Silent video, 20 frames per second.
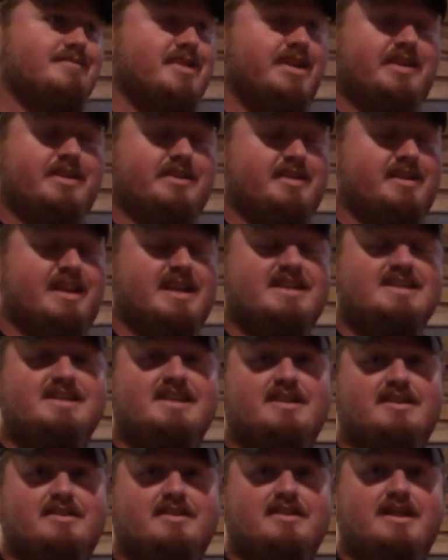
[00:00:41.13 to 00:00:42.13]
none of the lakes
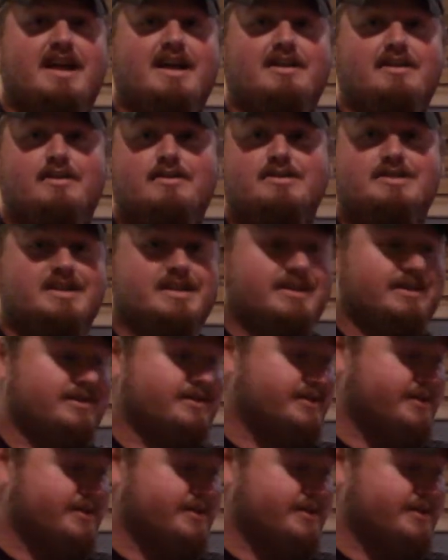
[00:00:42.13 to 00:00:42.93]
that are that close to here.